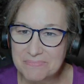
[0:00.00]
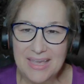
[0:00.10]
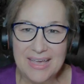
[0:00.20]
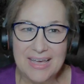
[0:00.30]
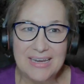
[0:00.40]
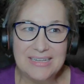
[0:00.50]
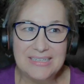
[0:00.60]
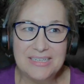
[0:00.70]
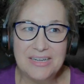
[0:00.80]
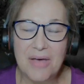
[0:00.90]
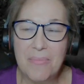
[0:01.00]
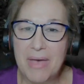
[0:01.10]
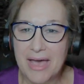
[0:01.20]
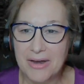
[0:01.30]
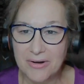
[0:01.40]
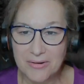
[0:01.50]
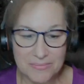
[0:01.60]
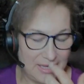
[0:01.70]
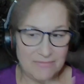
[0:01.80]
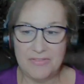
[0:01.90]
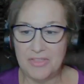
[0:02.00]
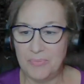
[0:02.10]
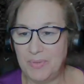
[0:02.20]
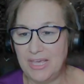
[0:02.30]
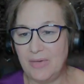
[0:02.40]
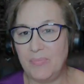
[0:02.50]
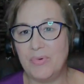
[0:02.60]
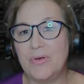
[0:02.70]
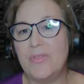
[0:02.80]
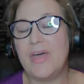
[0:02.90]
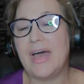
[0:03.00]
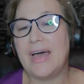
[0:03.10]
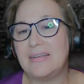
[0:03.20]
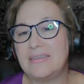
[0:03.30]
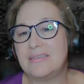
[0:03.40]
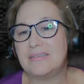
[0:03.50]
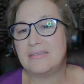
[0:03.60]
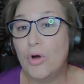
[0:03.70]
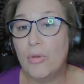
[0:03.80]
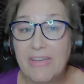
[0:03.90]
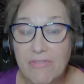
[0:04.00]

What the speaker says: And it did not matter if the people that were my